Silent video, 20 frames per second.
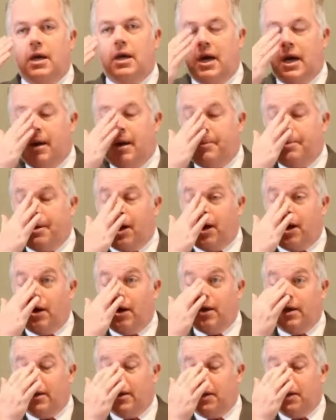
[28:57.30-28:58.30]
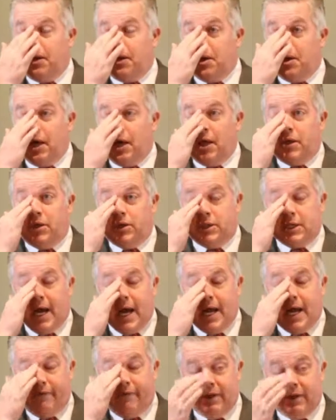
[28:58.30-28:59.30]
Um, there, uh, those
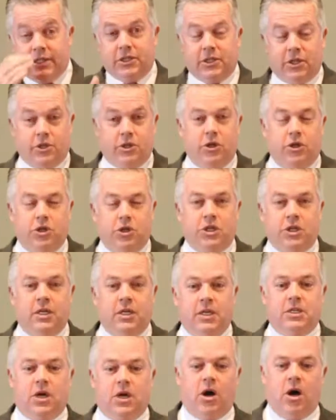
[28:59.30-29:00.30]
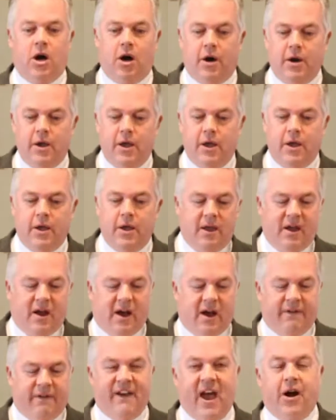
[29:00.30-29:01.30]
kind of institutions are
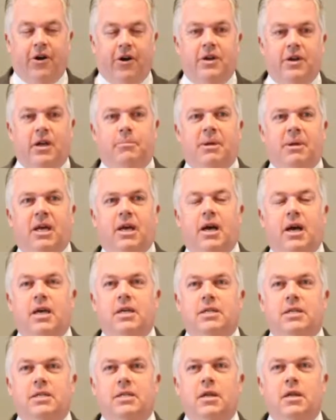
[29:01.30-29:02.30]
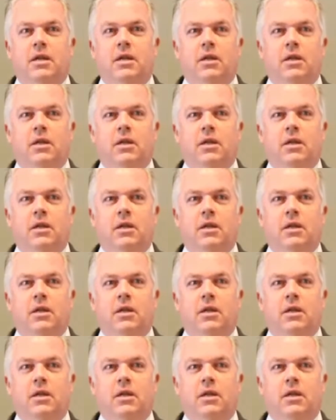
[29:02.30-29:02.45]
uh, founded because